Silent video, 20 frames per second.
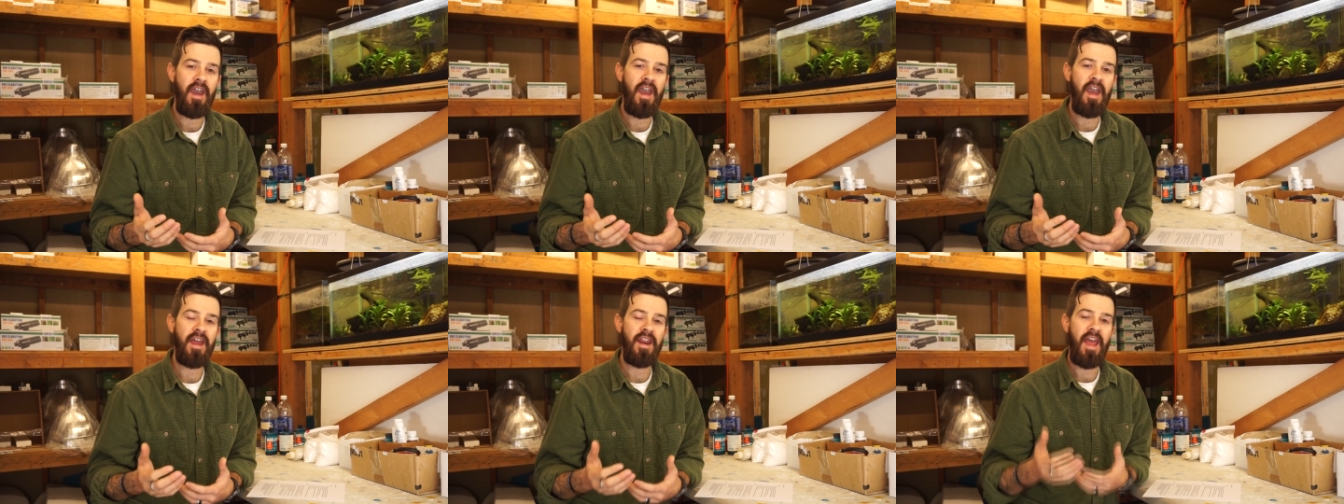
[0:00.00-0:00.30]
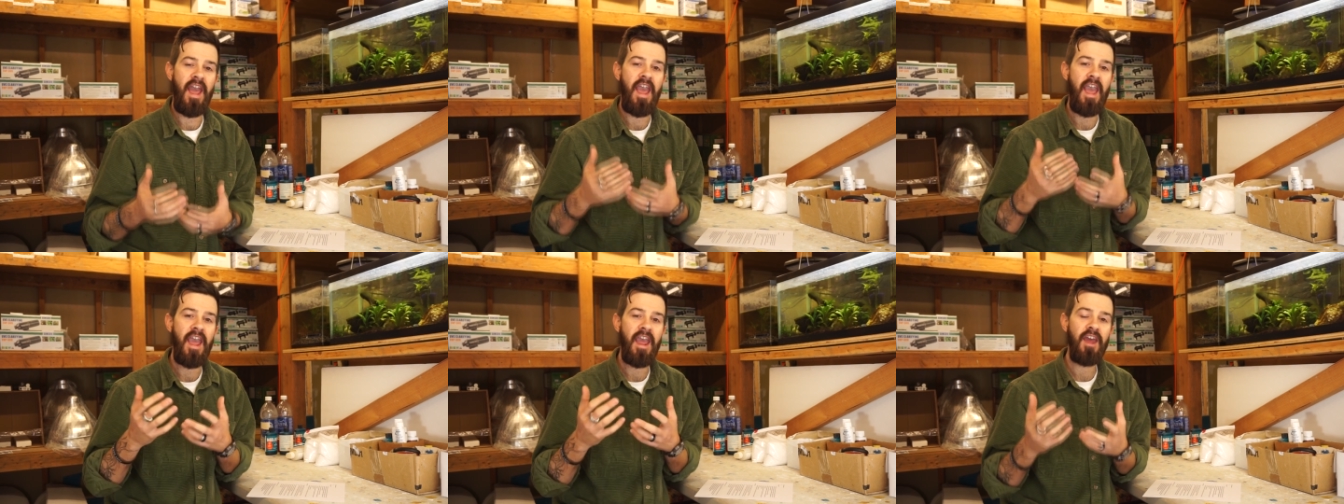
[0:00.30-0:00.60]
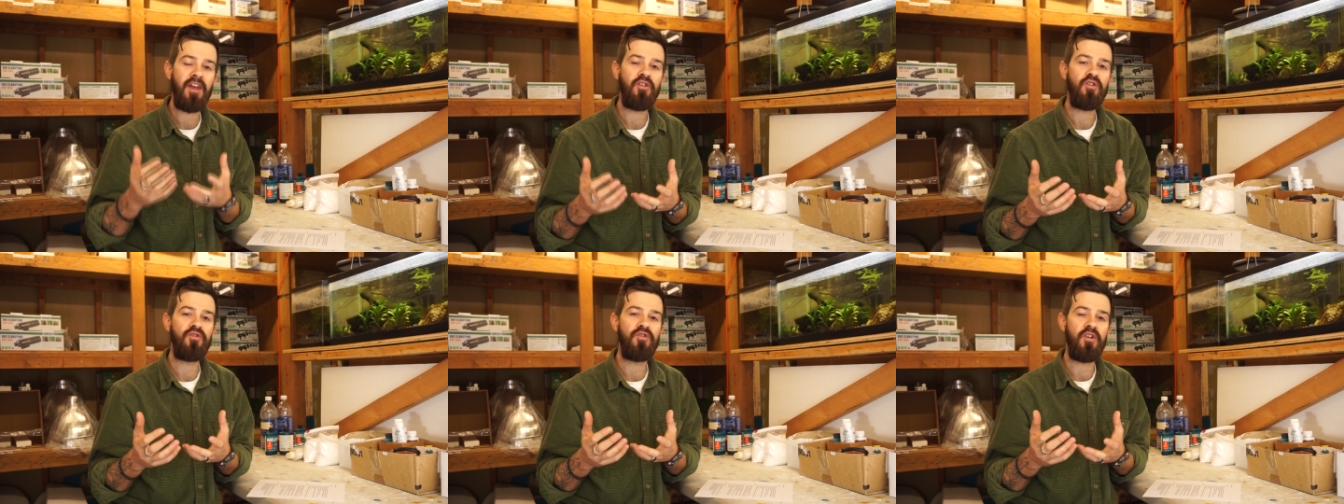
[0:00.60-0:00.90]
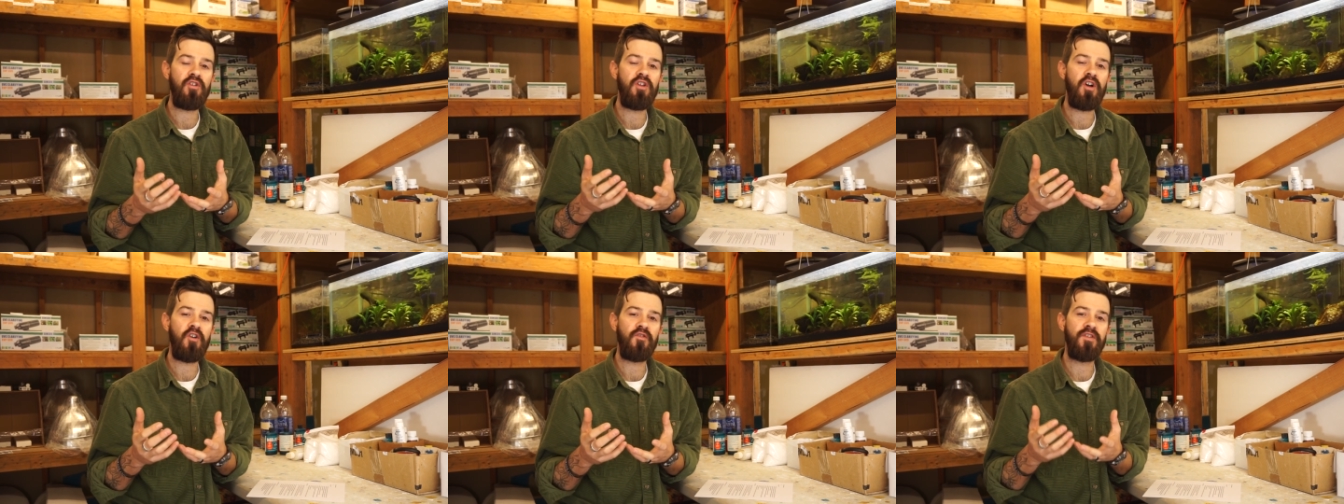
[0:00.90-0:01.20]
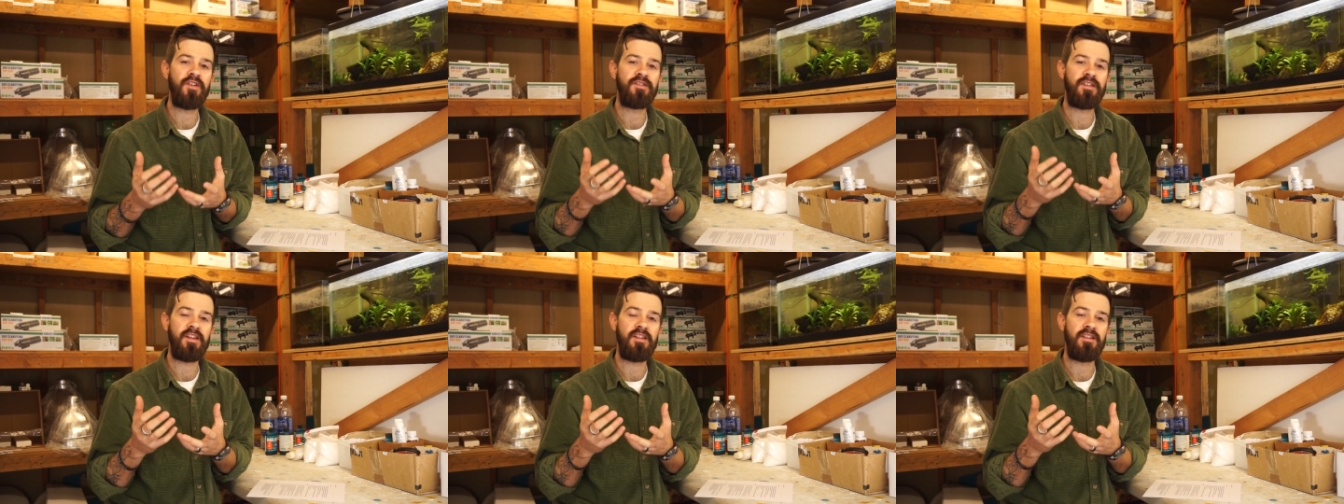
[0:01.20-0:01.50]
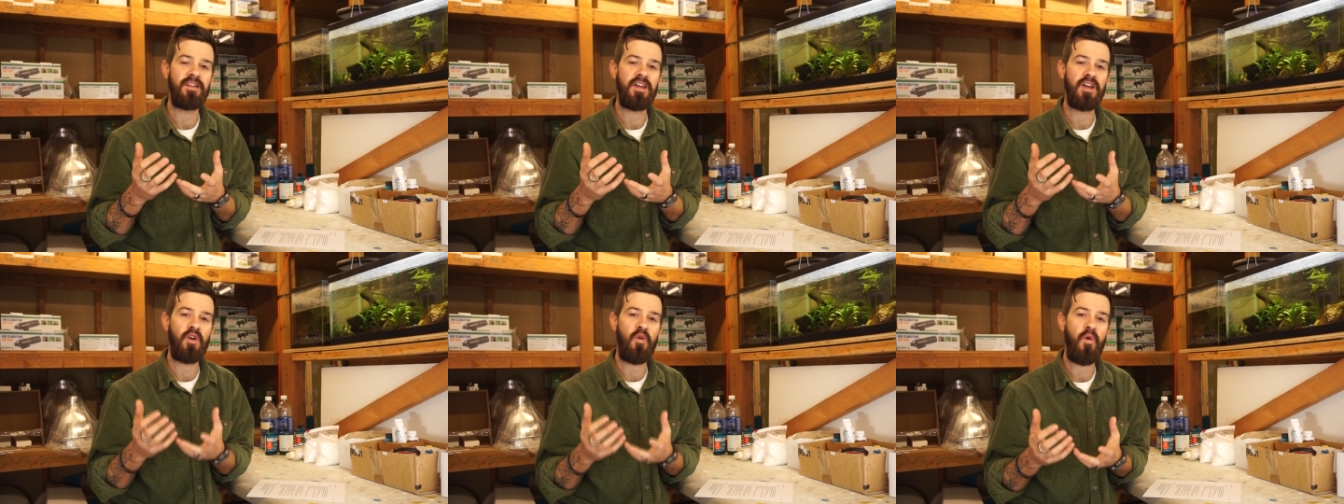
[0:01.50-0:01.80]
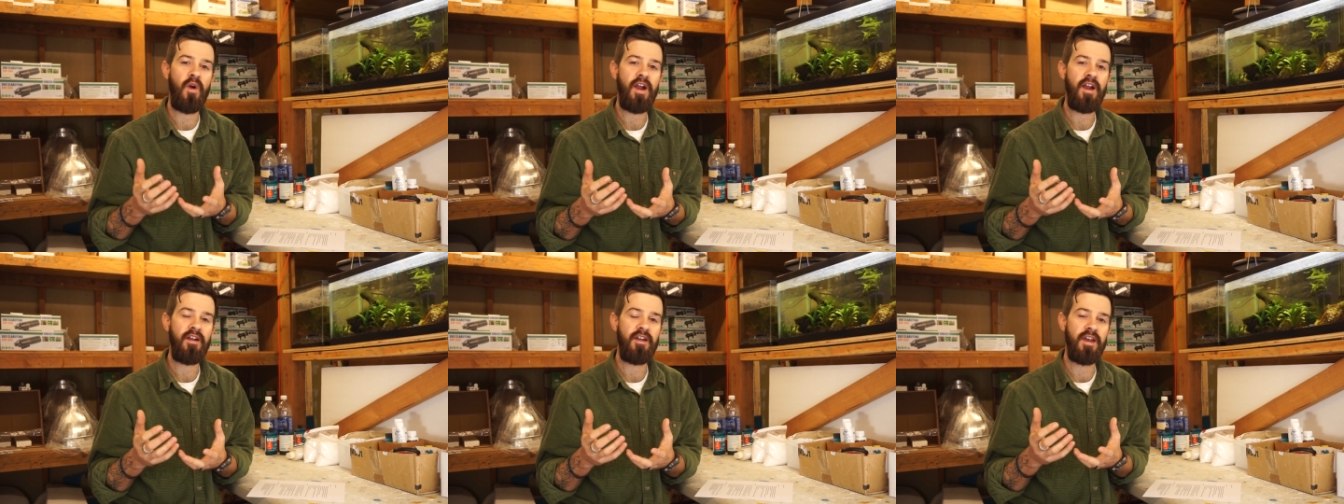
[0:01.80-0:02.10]
and handle the load that's in the
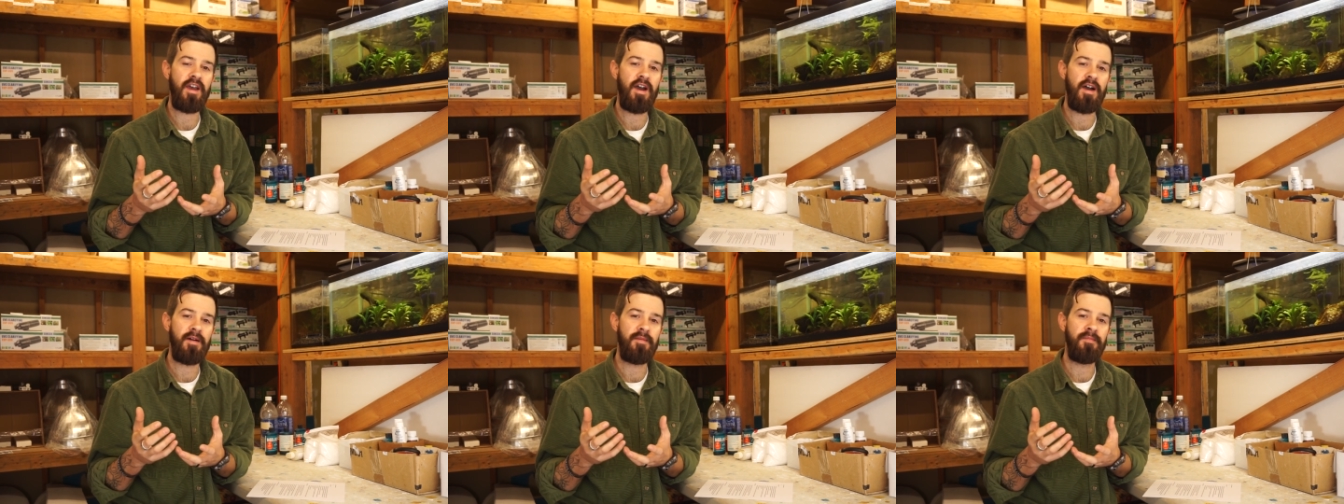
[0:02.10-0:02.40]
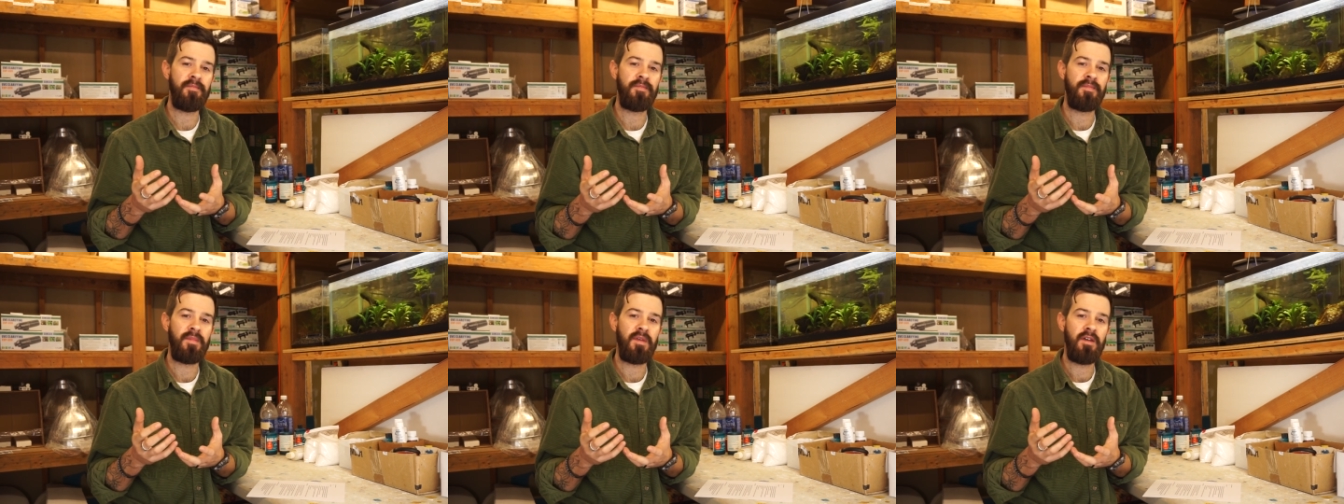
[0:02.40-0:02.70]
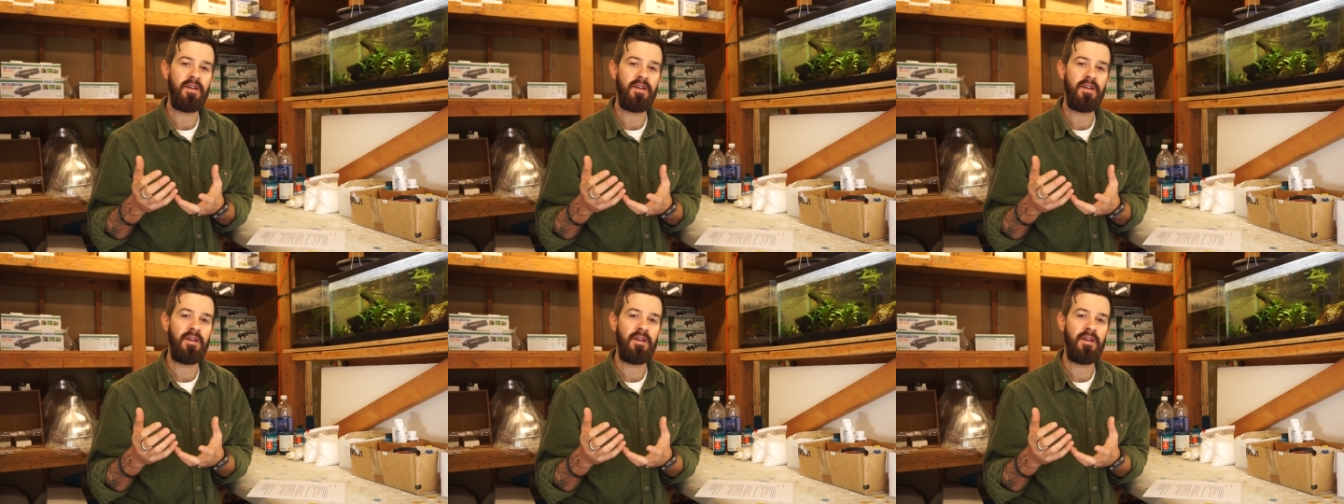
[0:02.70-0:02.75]
aquarium